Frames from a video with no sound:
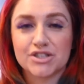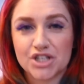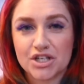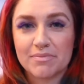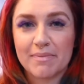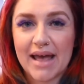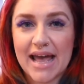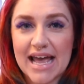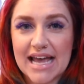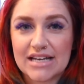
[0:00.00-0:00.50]

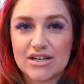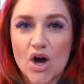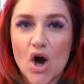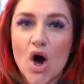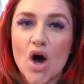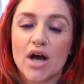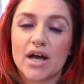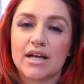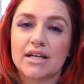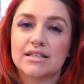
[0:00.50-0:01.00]
and Mane
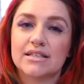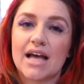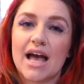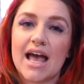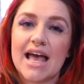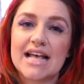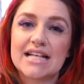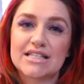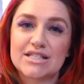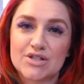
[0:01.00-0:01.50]
on
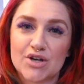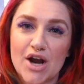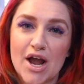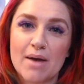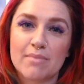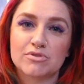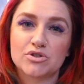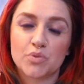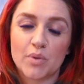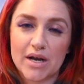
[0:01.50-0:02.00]

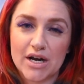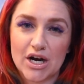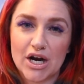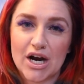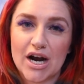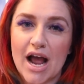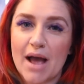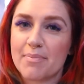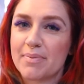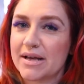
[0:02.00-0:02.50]
Instagram,
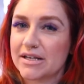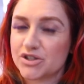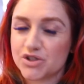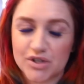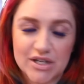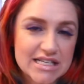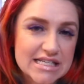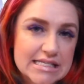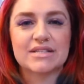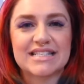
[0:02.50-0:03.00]
Twitter,
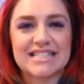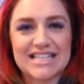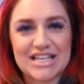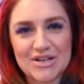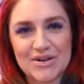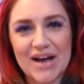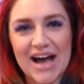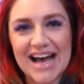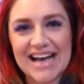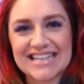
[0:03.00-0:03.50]
Pinterest. See
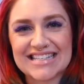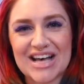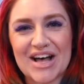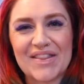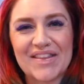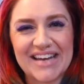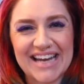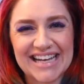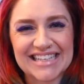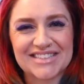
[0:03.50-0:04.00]
you guys
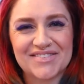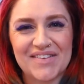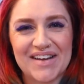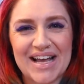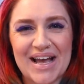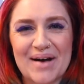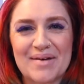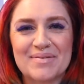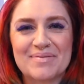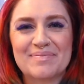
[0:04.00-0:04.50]
on the next
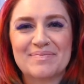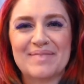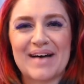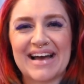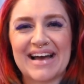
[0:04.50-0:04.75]
video. Bye